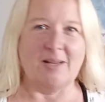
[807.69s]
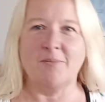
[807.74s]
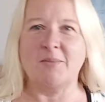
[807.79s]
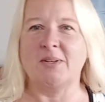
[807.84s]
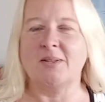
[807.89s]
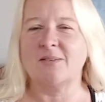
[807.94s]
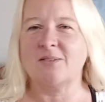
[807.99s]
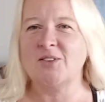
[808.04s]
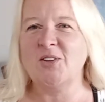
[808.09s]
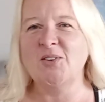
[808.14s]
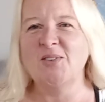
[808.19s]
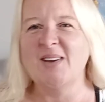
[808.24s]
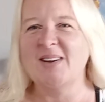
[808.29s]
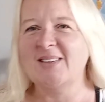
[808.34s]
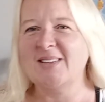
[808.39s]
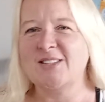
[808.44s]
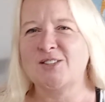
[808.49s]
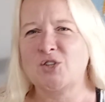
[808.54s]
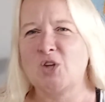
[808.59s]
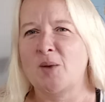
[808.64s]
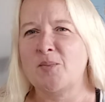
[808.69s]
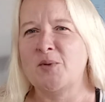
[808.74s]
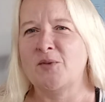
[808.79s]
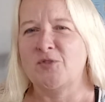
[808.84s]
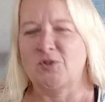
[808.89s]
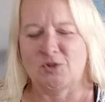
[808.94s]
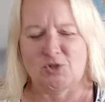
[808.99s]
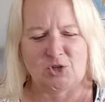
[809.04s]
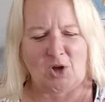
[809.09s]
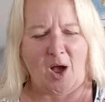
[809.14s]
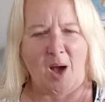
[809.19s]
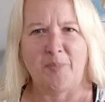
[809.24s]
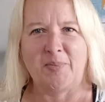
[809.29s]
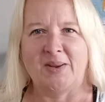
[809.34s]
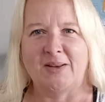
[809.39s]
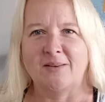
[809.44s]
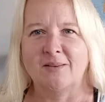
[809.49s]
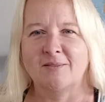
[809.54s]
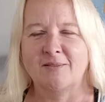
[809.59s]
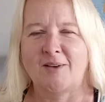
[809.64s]
I mean, they're not going to stop you if you're
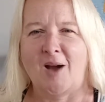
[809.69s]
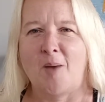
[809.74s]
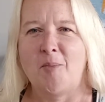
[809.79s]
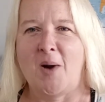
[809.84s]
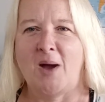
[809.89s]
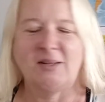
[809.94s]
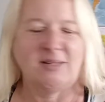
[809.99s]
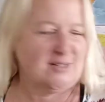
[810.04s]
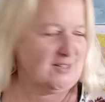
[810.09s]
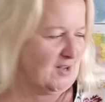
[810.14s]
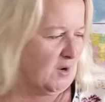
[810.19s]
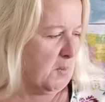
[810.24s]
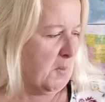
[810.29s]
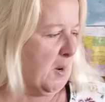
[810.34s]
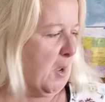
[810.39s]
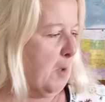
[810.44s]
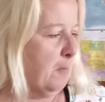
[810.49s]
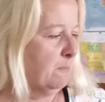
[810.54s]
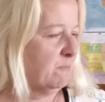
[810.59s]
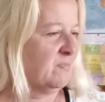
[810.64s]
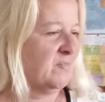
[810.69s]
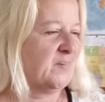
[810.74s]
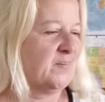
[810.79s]
shopping. Come on, let's get real.